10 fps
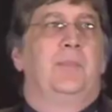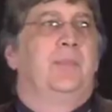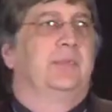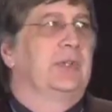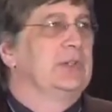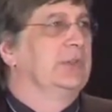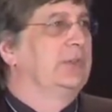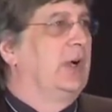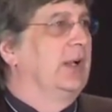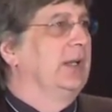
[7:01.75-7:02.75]
such as
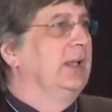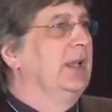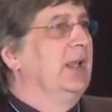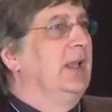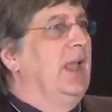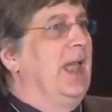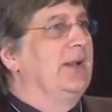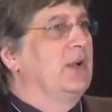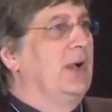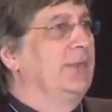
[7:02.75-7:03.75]
Donna,
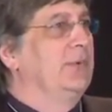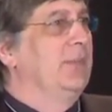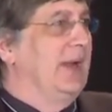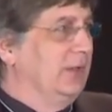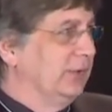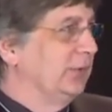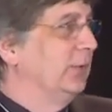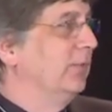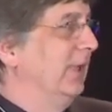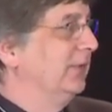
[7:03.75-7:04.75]
had gone through medical
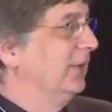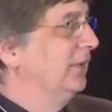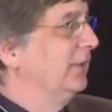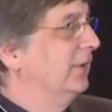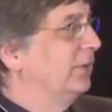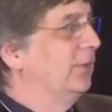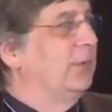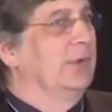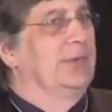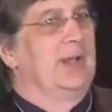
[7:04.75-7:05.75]
school and residency and so
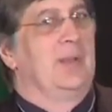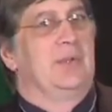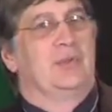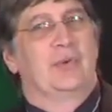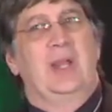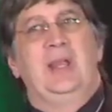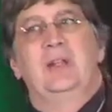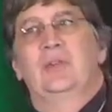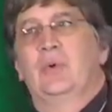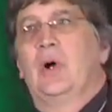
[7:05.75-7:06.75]
forth, and had been
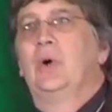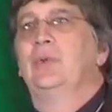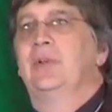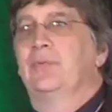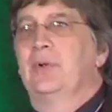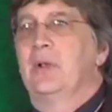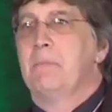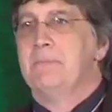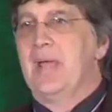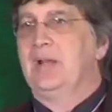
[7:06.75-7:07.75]
trained into a whole different
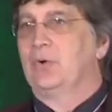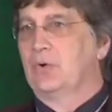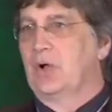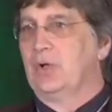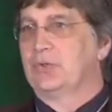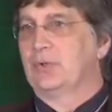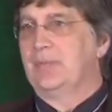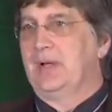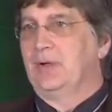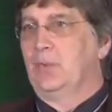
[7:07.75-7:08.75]
medical culture and medical